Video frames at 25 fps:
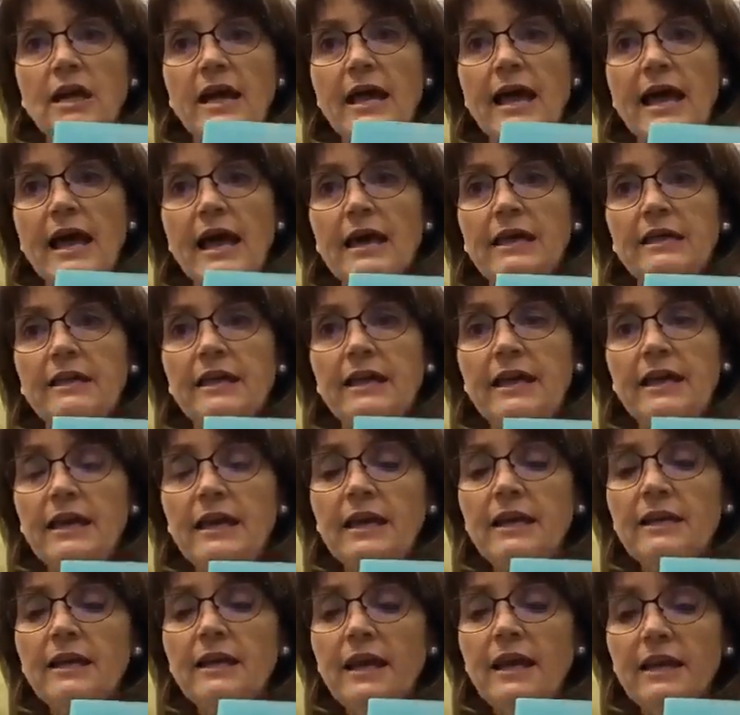And
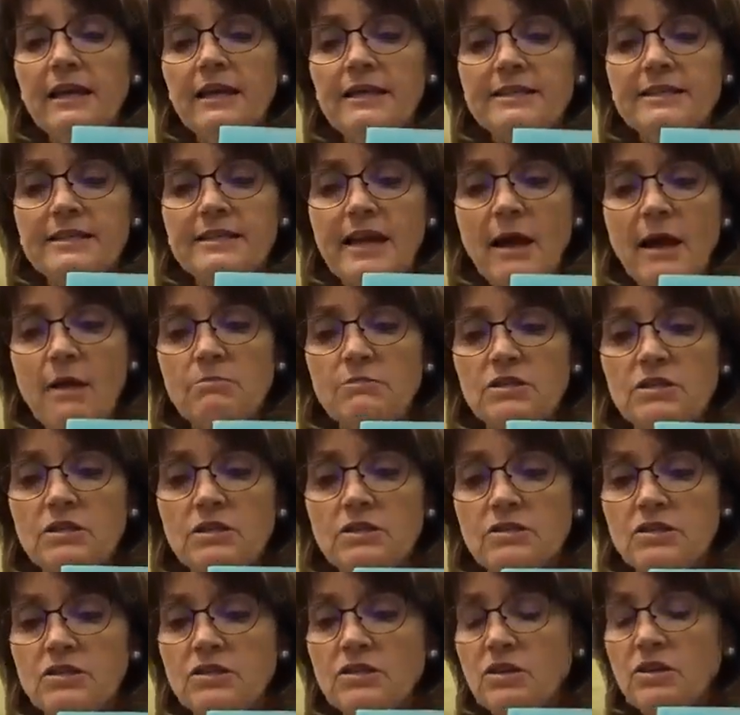in an attempt
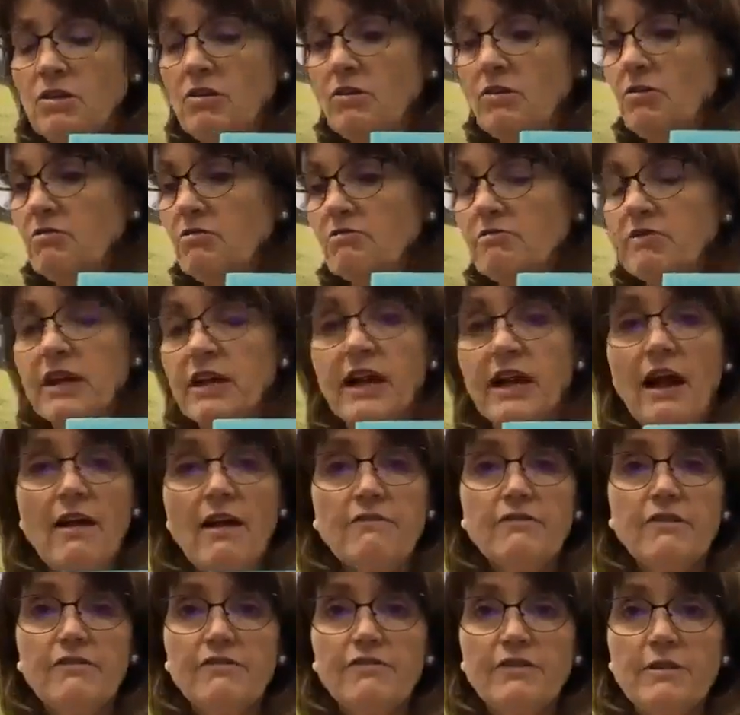to
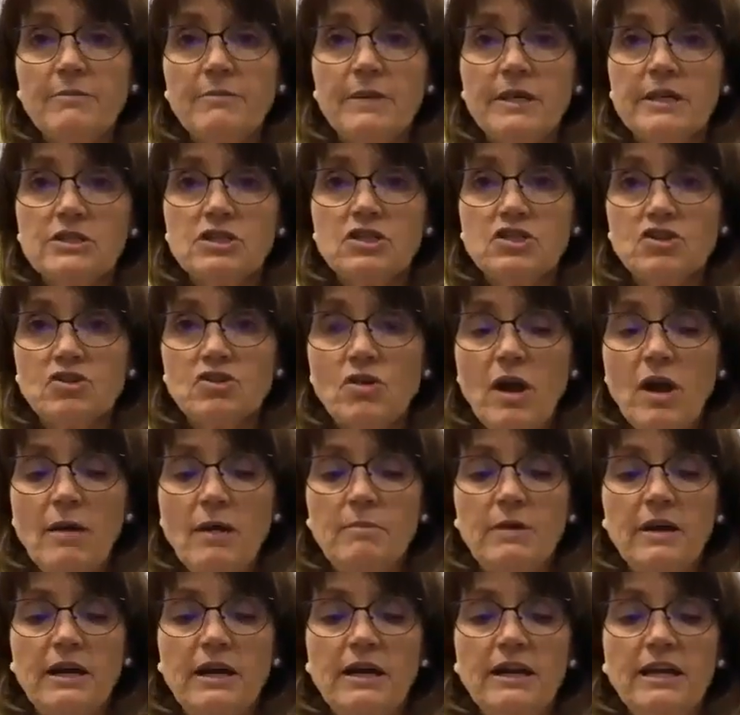recover from this
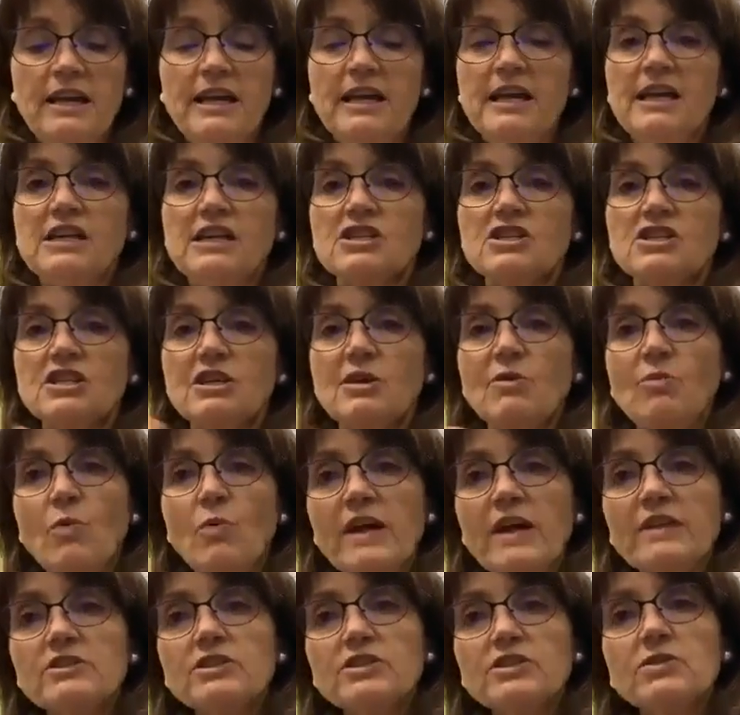trauma, she
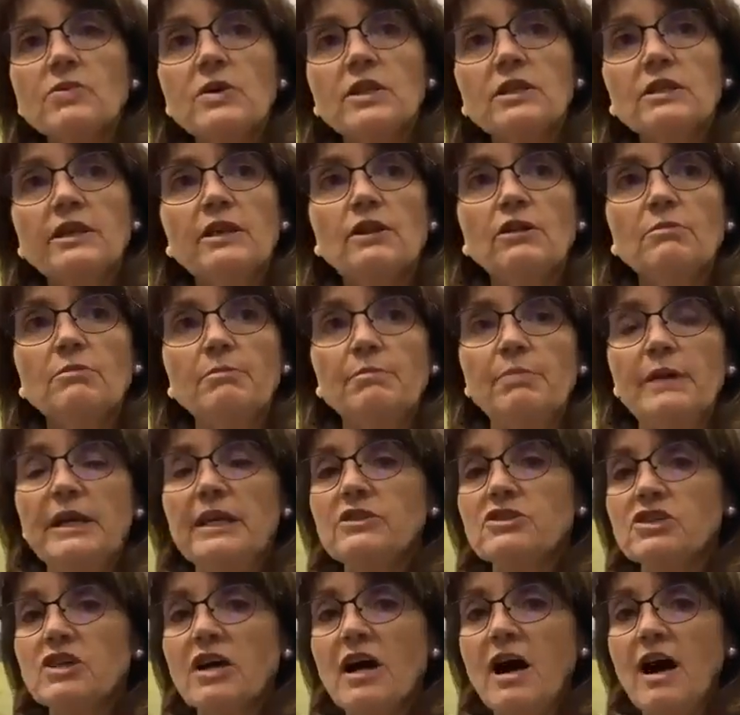went to a little
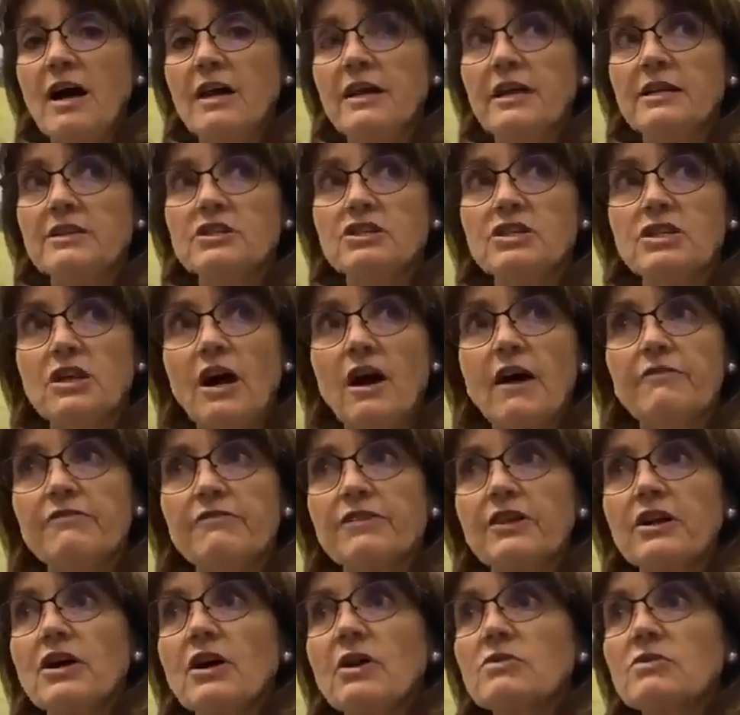beach cottage off
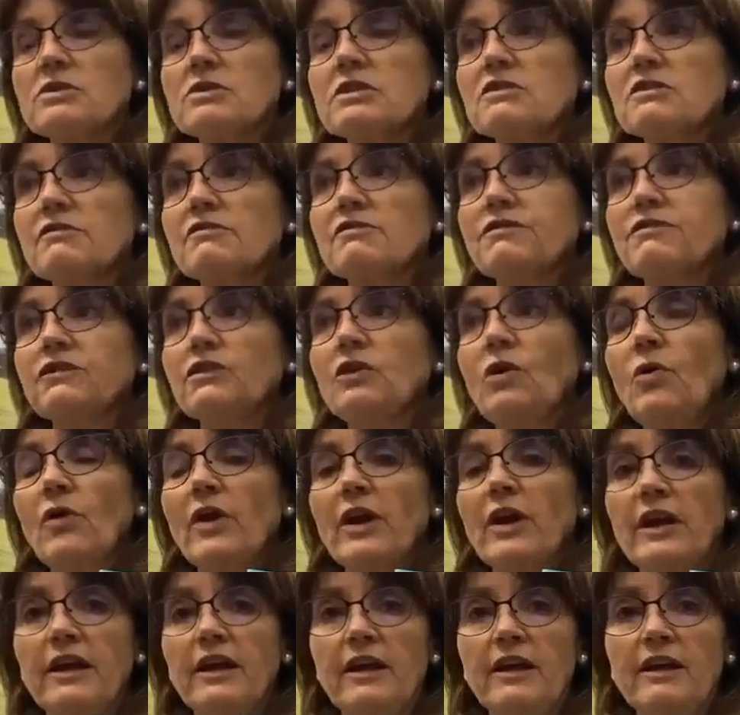the coast of
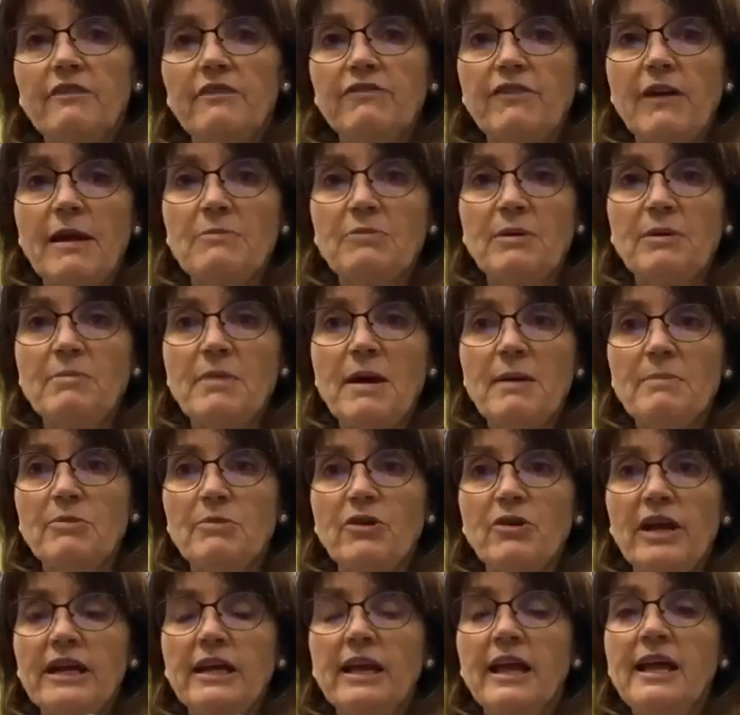Florida, if I'm
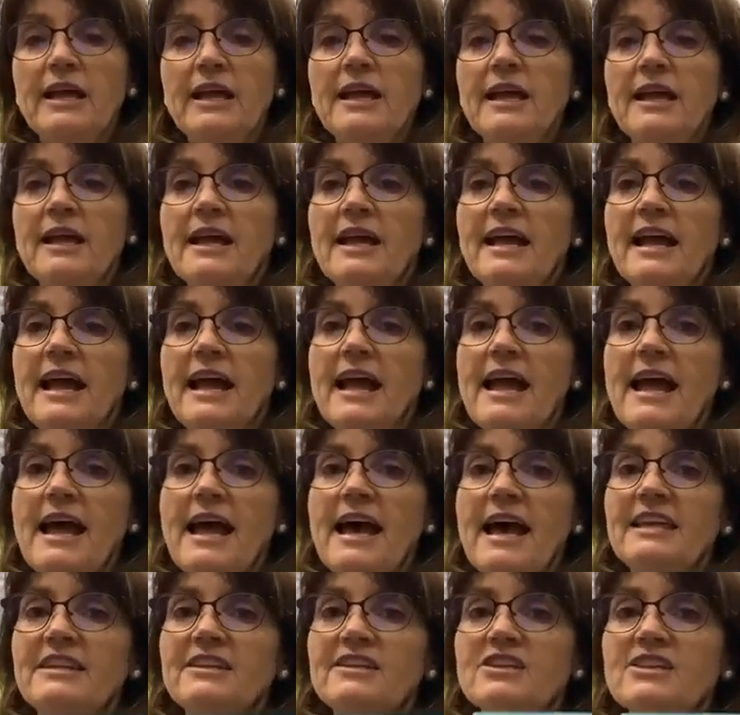remembering,
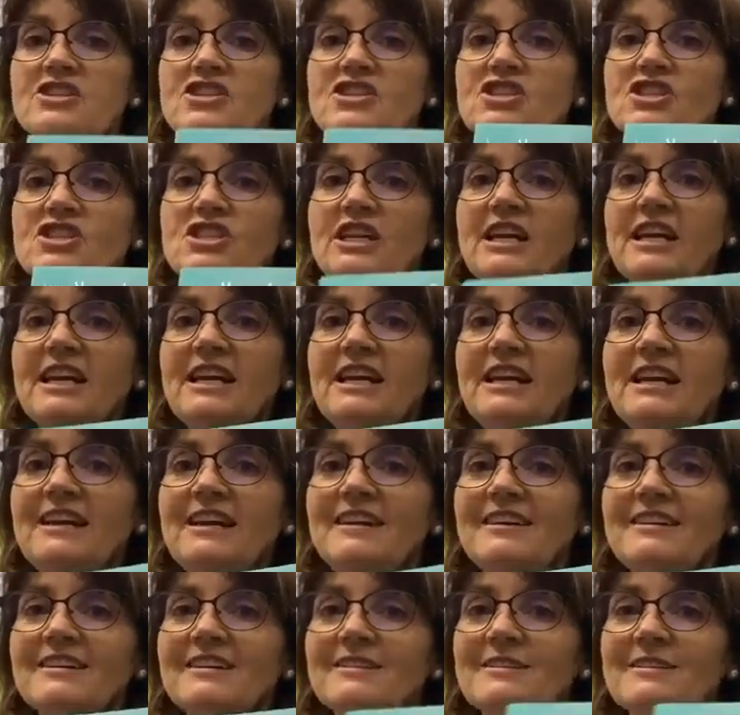and she
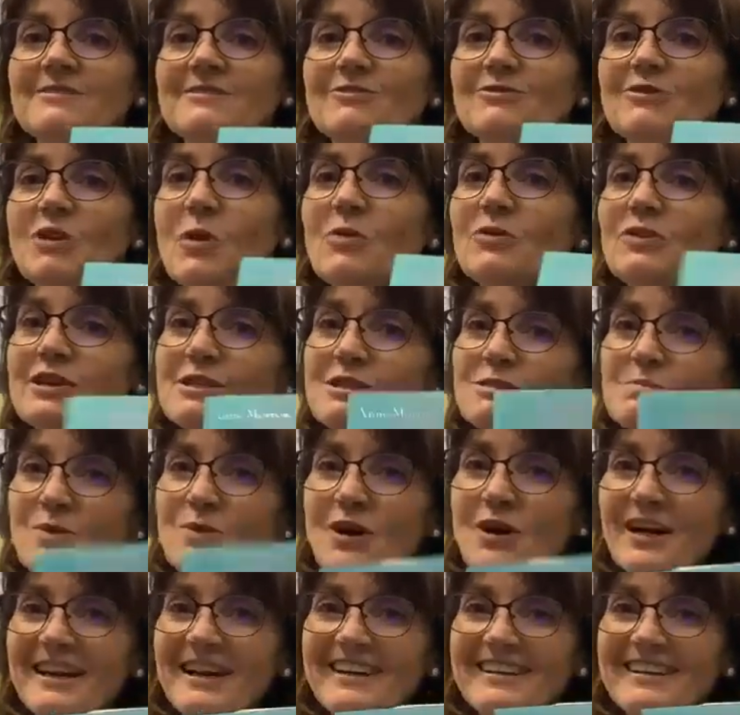wrote this
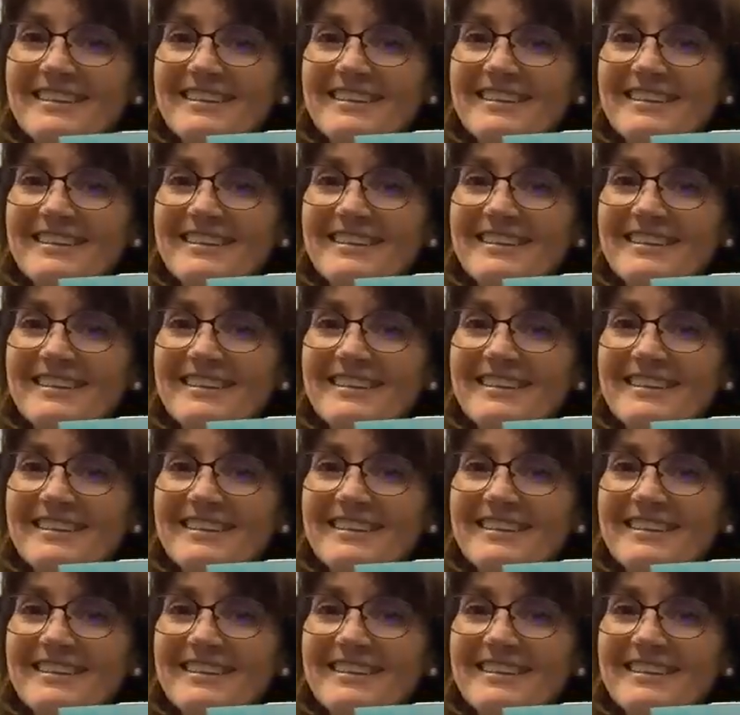book.